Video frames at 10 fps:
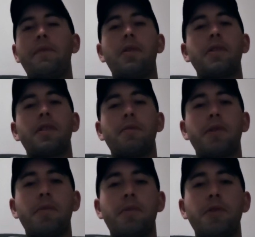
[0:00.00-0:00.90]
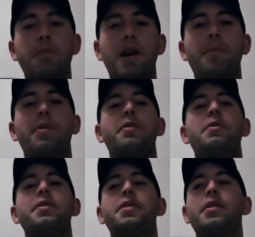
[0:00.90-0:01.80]
focus on what the most popular
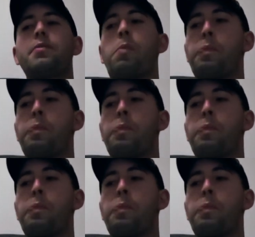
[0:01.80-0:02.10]
ones are,